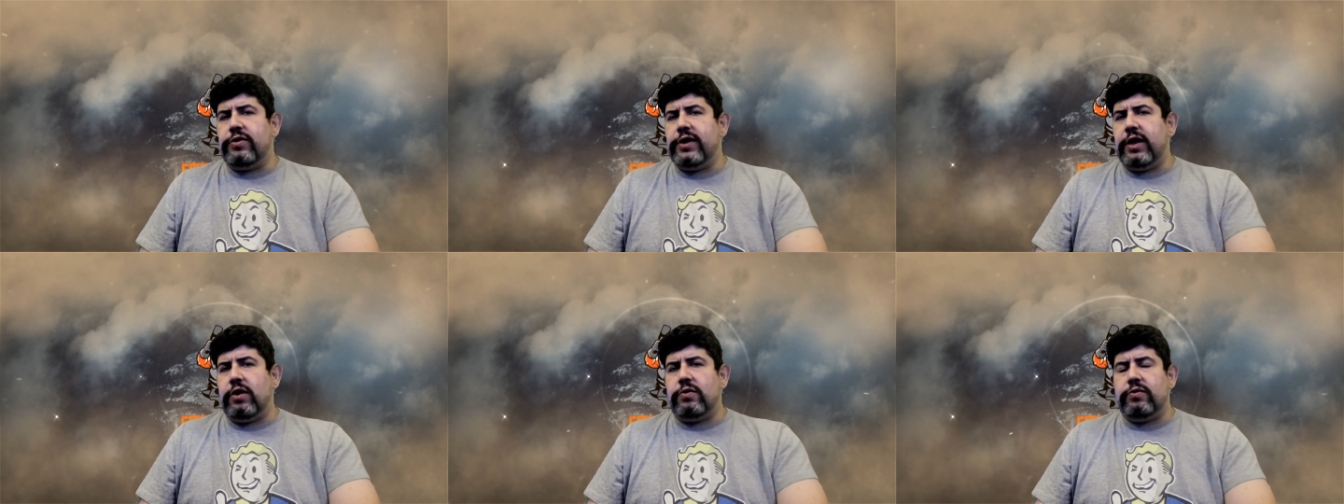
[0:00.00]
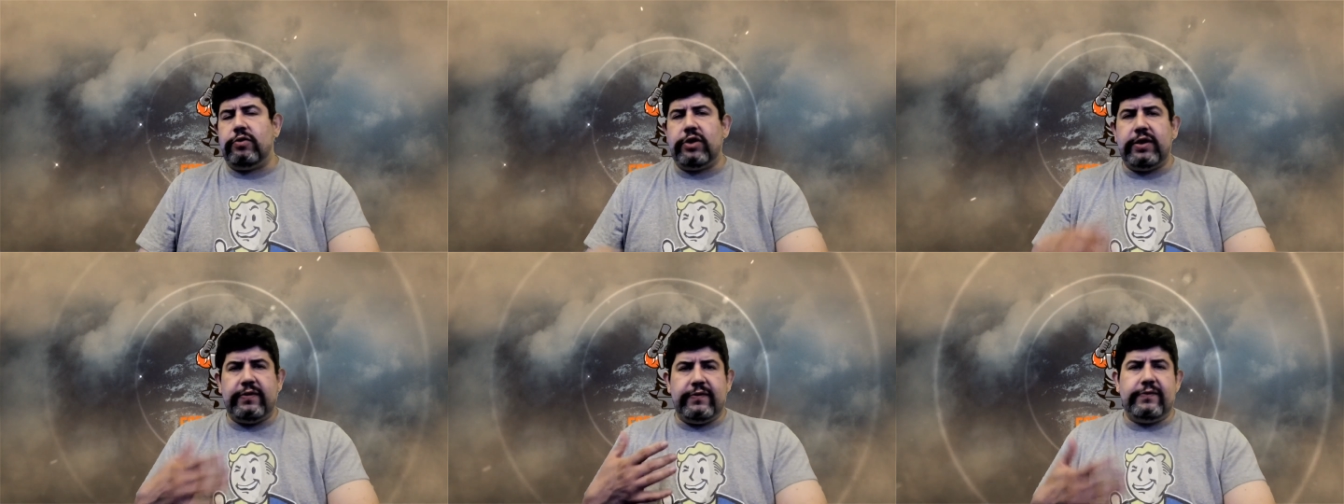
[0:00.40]
They don't
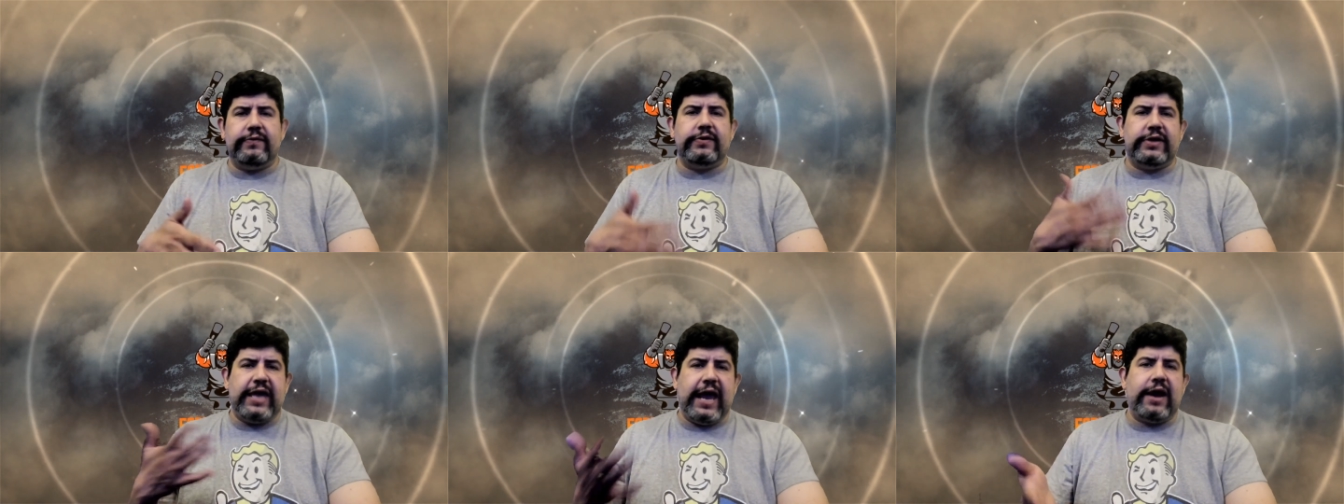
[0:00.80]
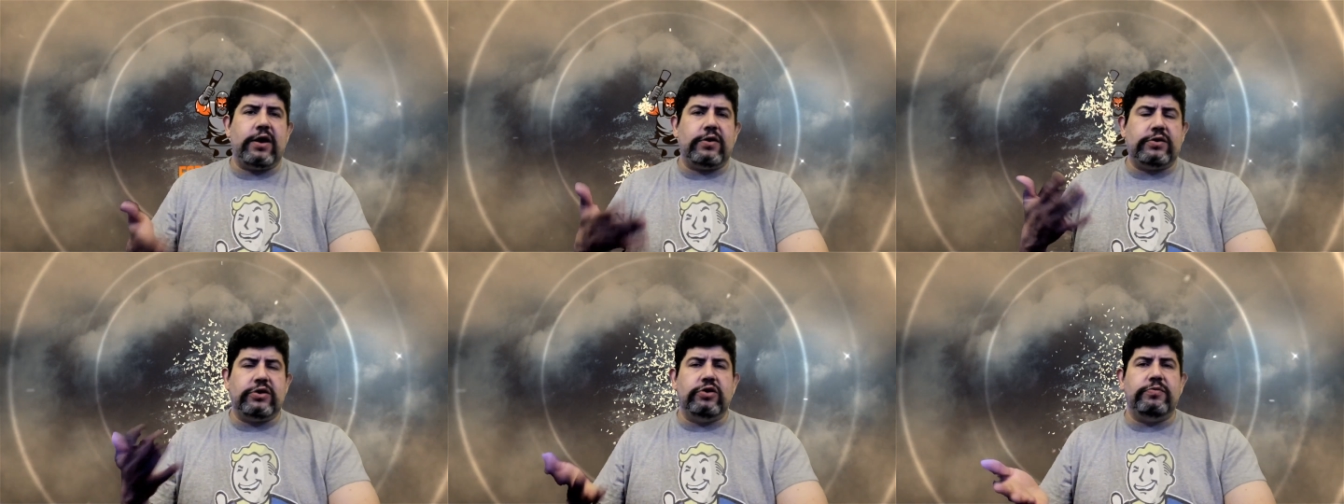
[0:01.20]
really care
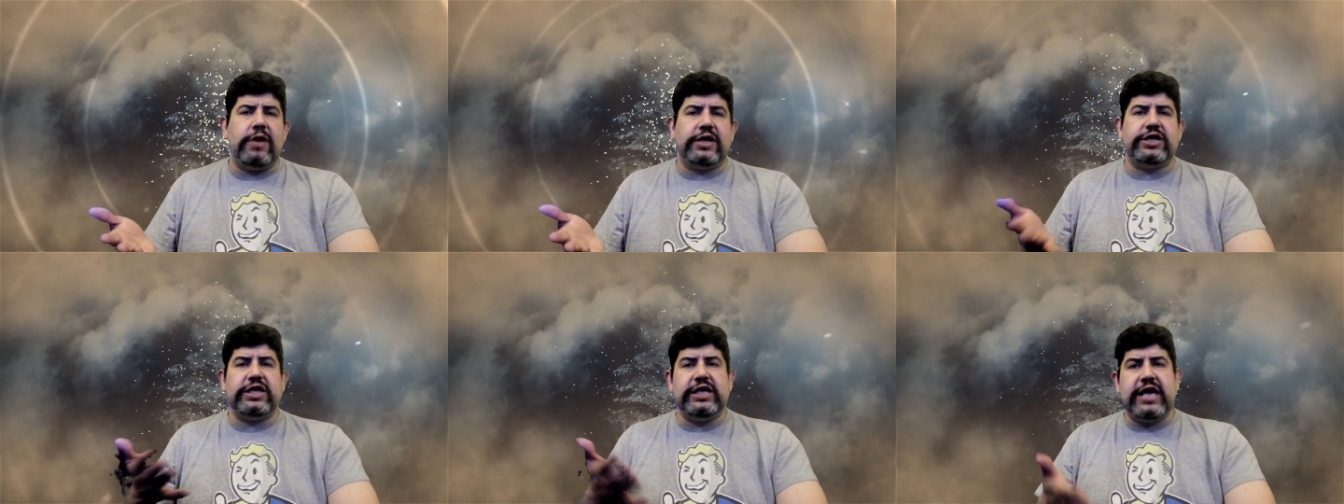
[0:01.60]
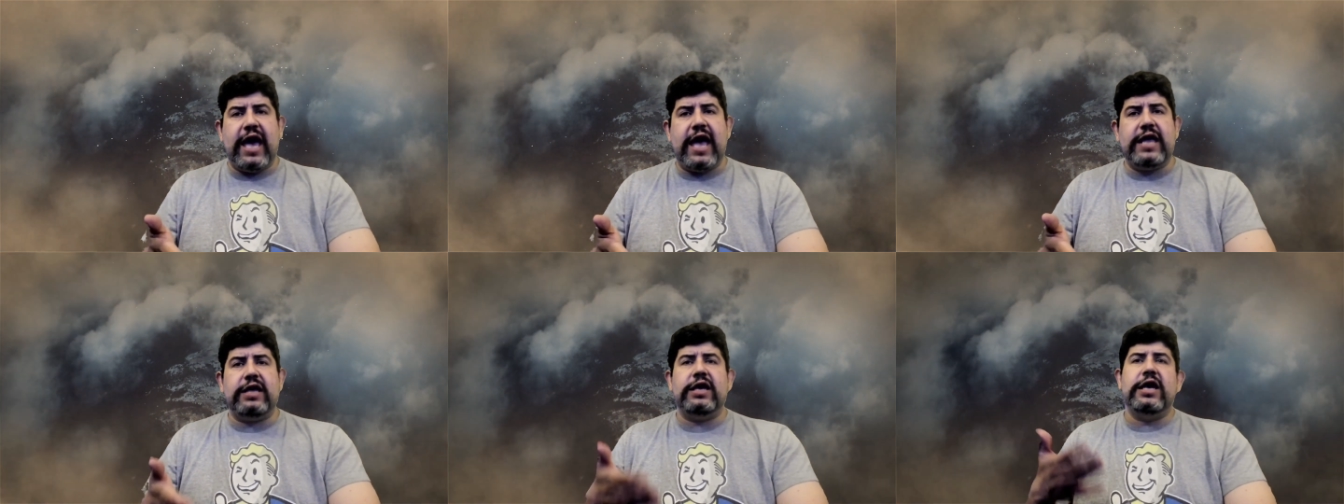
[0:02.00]
too much
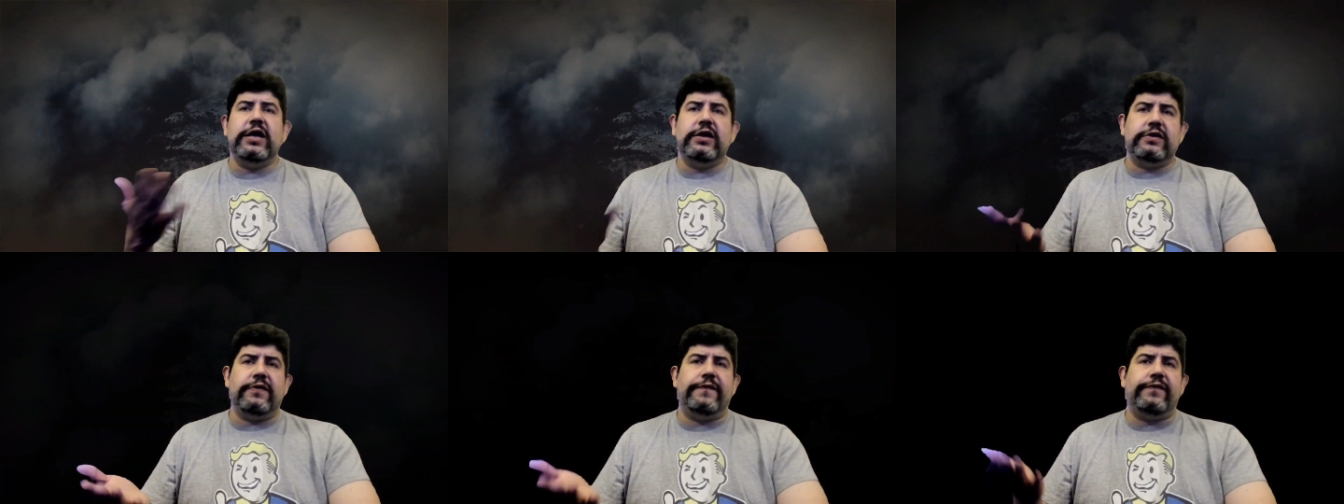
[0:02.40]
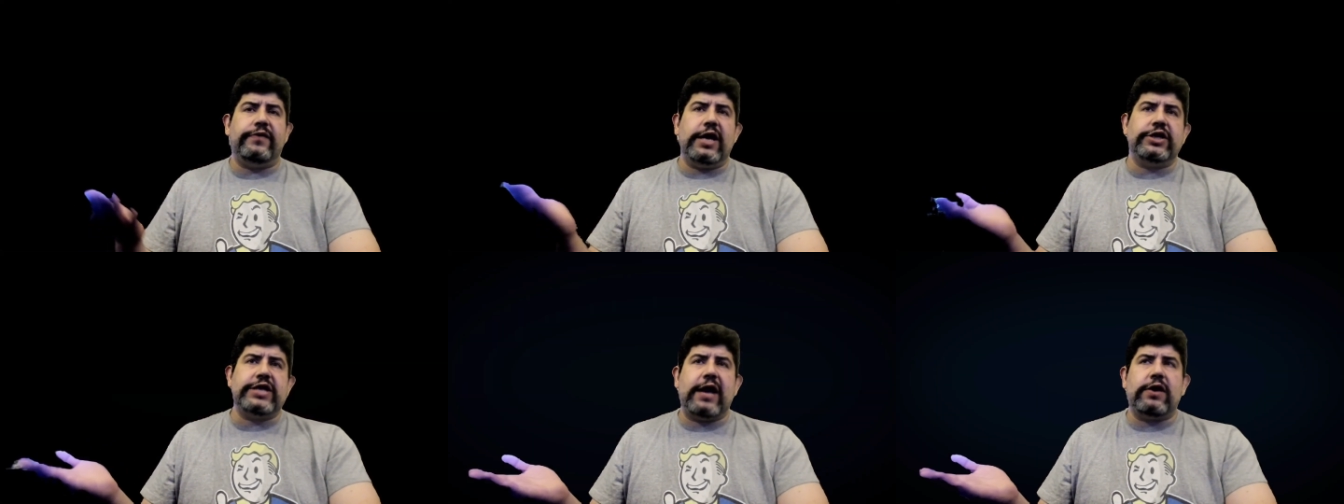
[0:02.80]
yet to
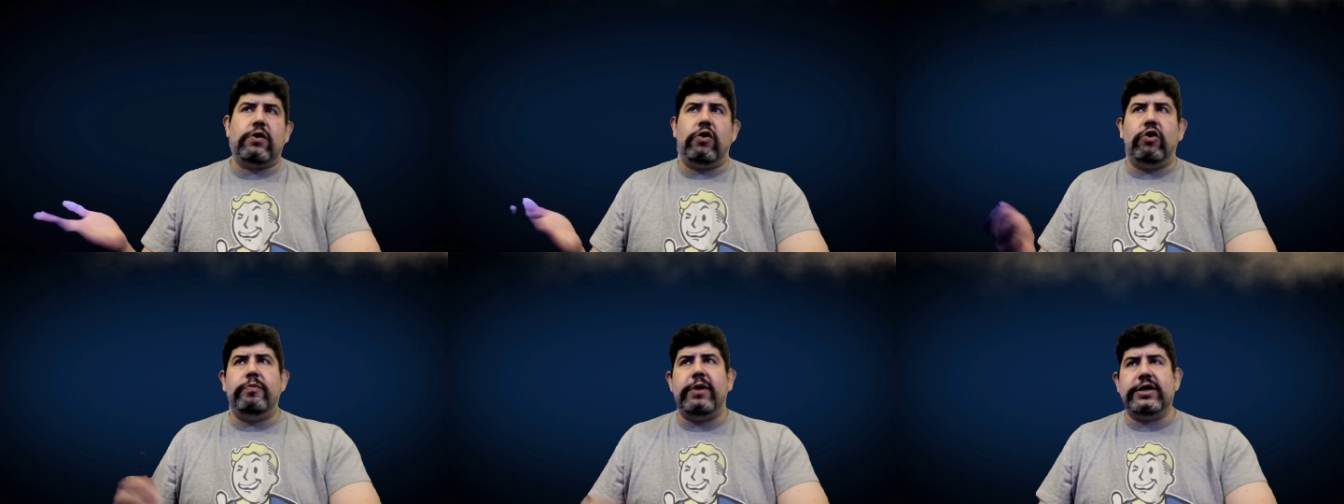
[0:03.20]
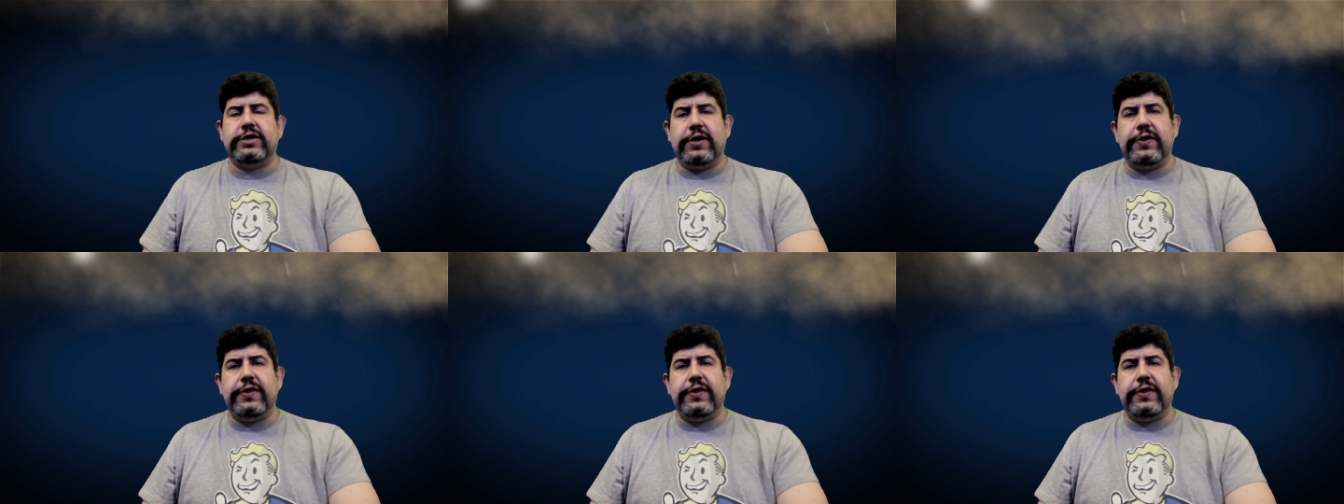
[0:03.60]
flesh out a whole bunch of